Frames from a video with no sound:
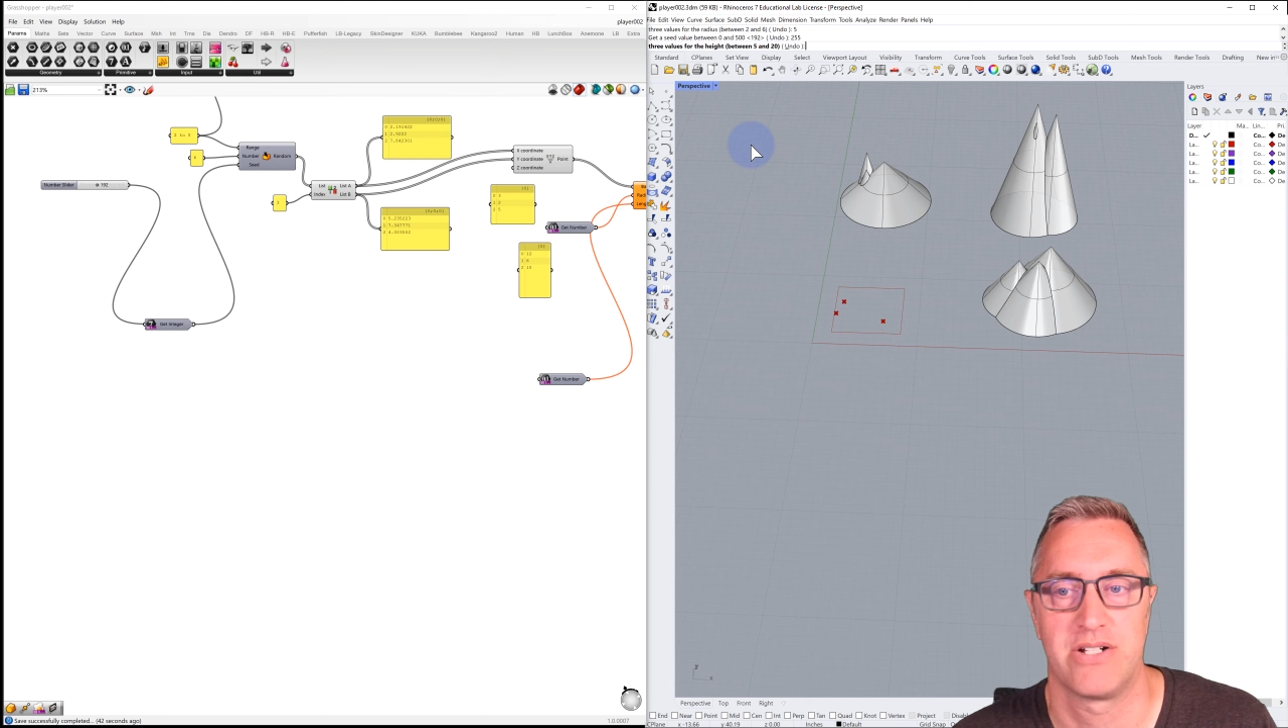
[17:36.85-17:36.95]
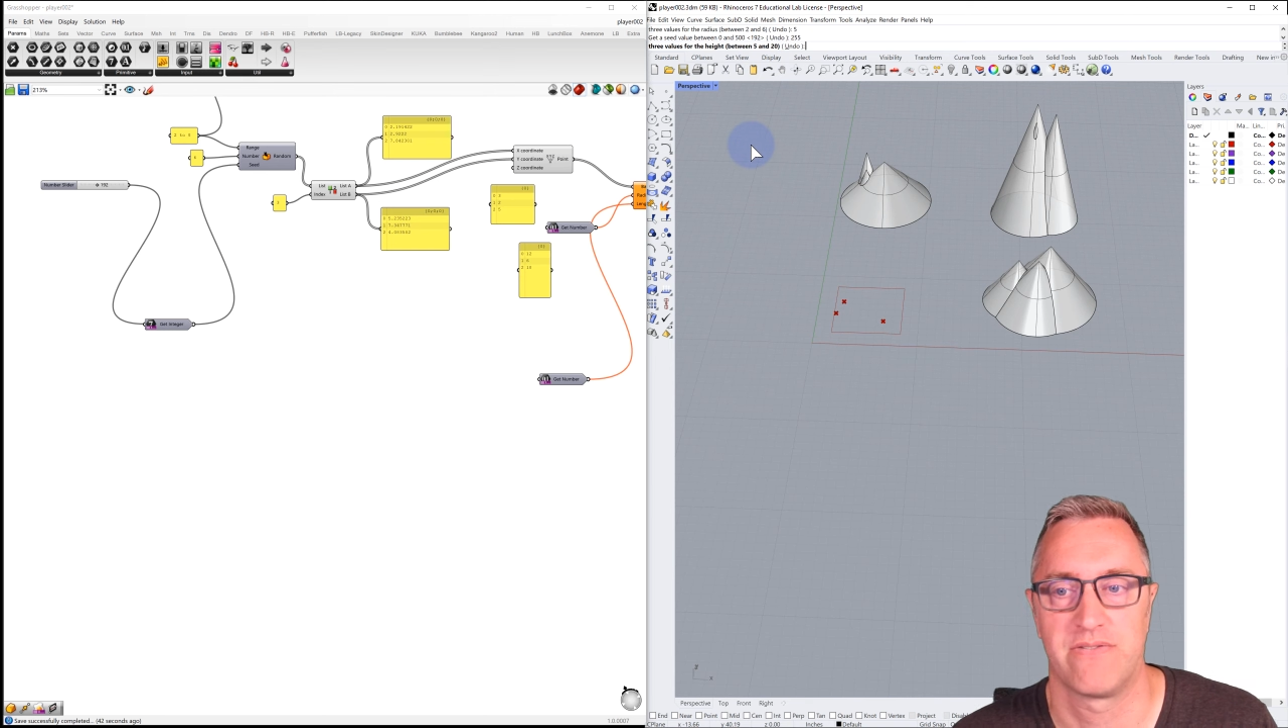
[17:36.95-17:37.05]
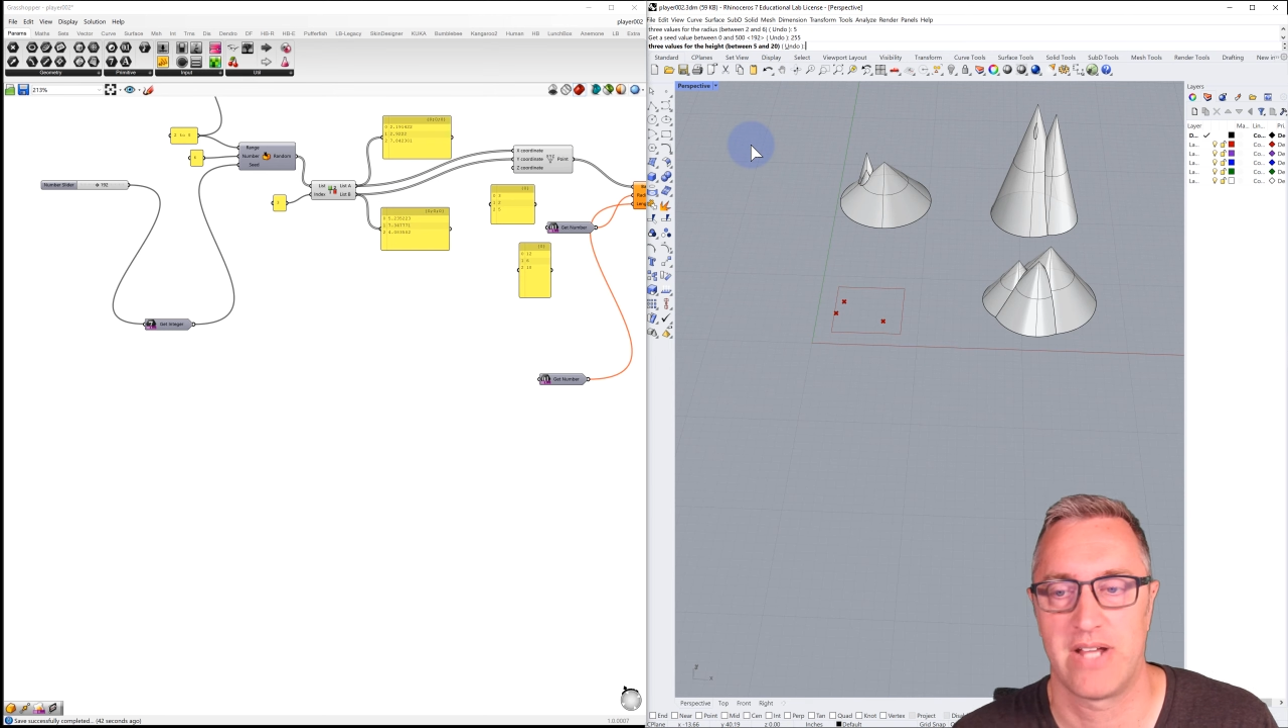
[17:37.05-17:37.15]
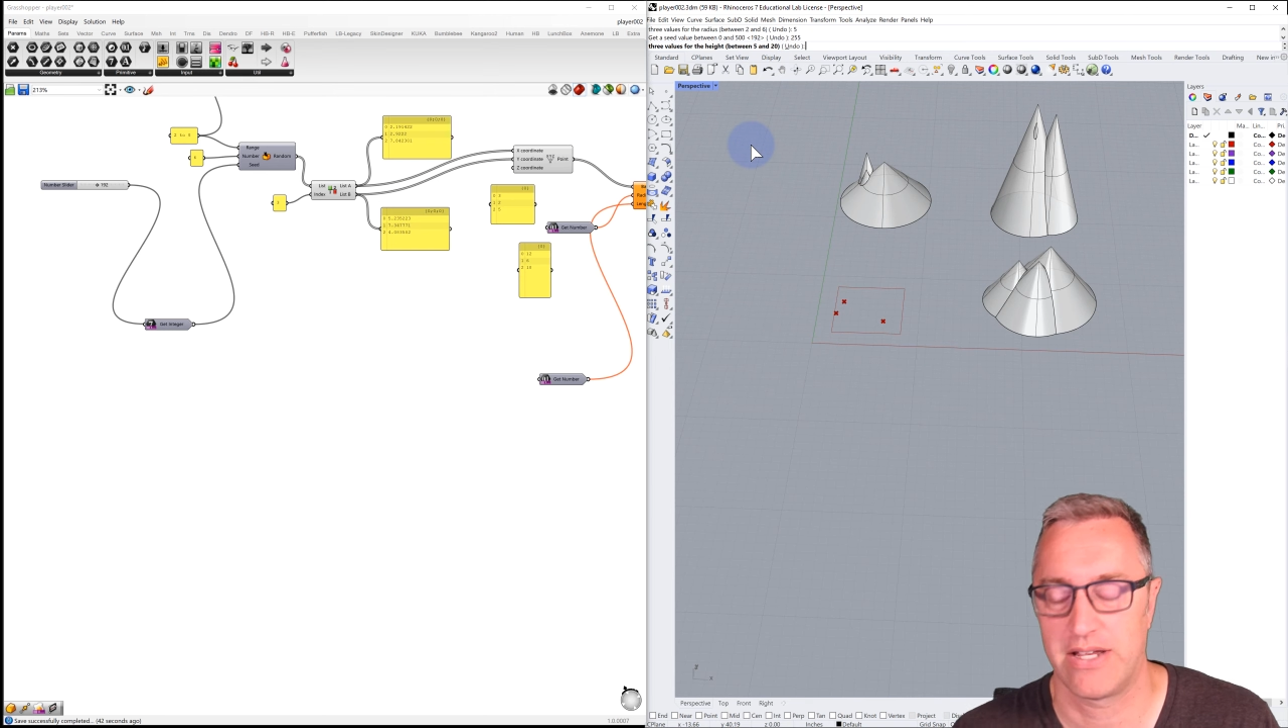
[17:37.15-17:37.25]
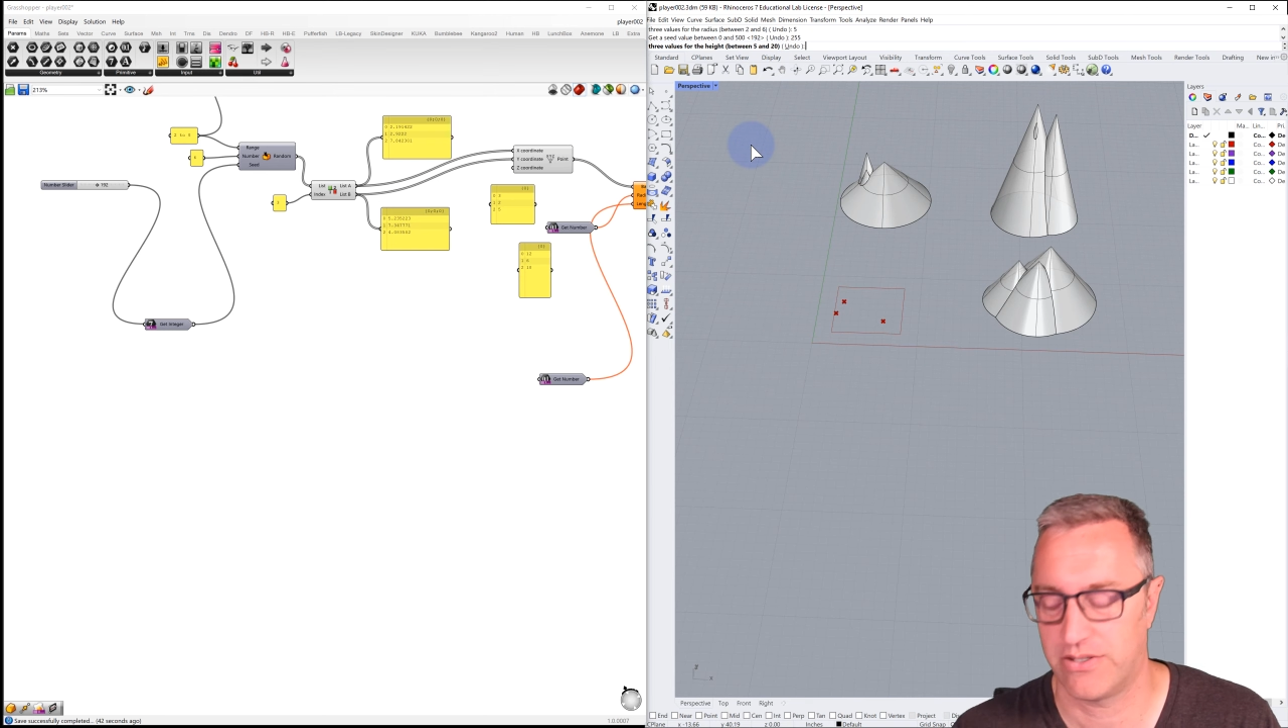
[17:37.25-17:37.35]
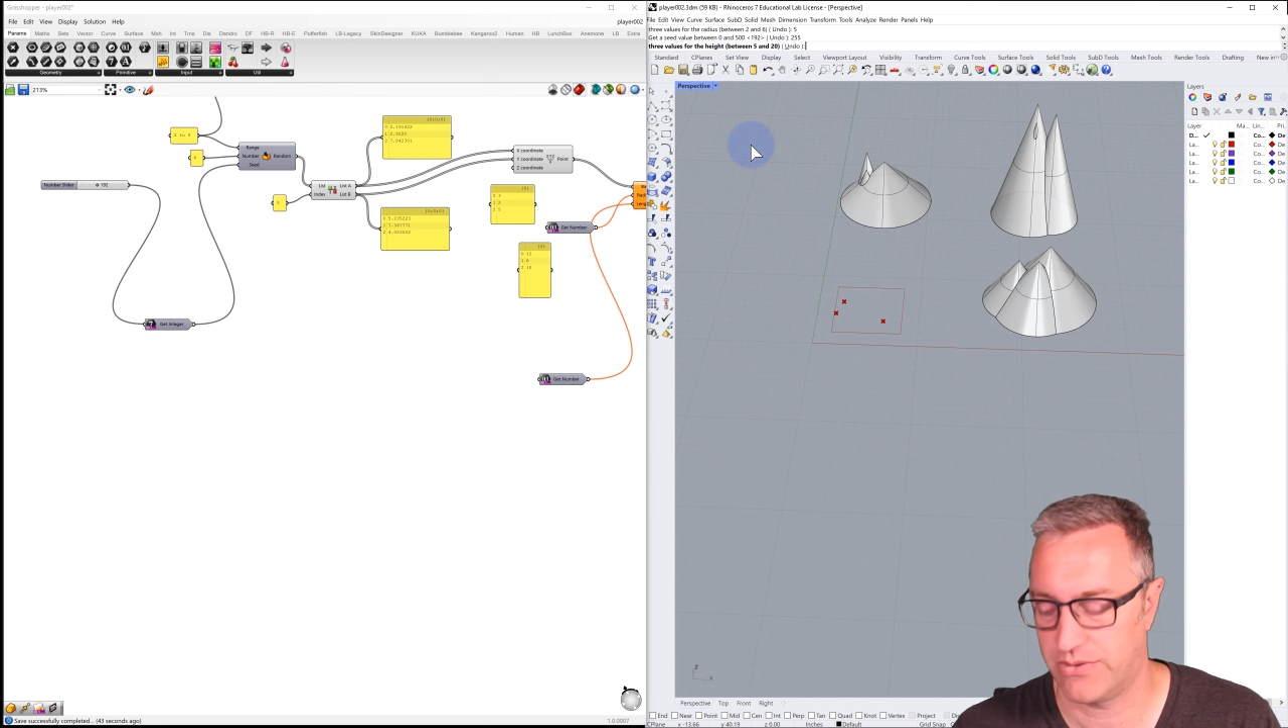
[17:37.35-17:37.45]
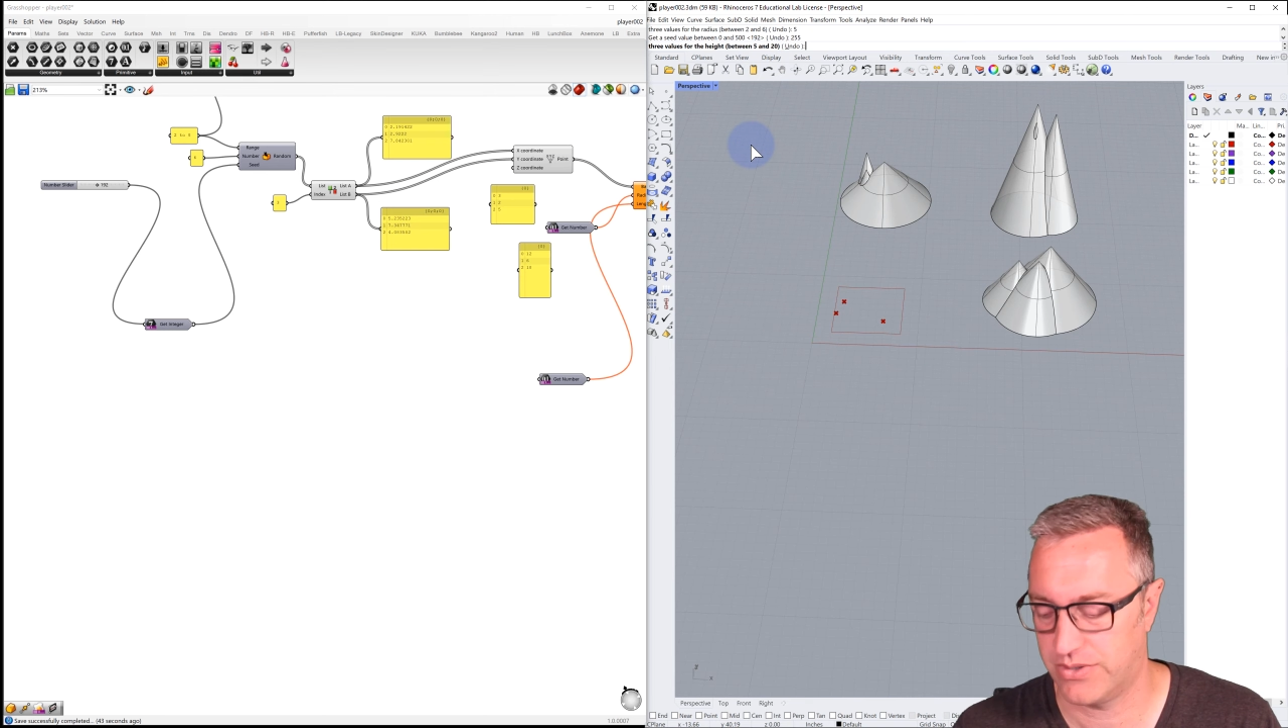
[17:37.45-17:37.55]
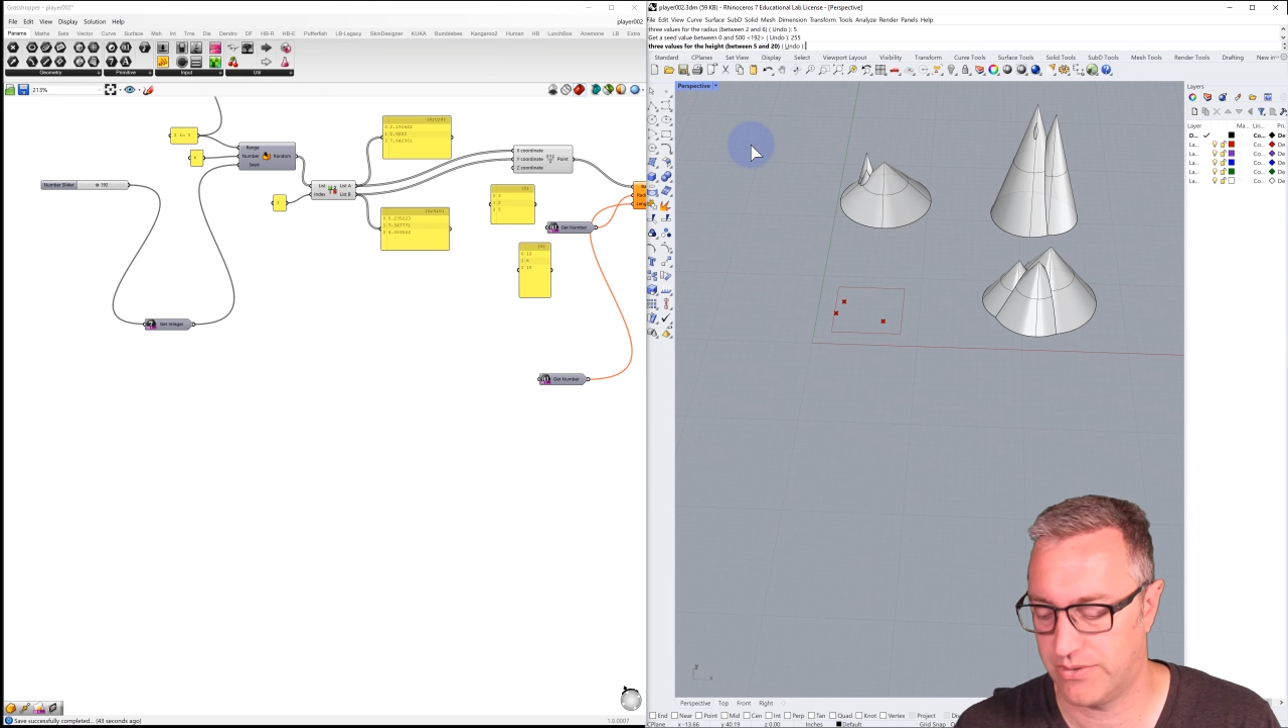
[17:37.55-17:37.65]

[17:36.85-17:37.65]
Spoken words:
of values.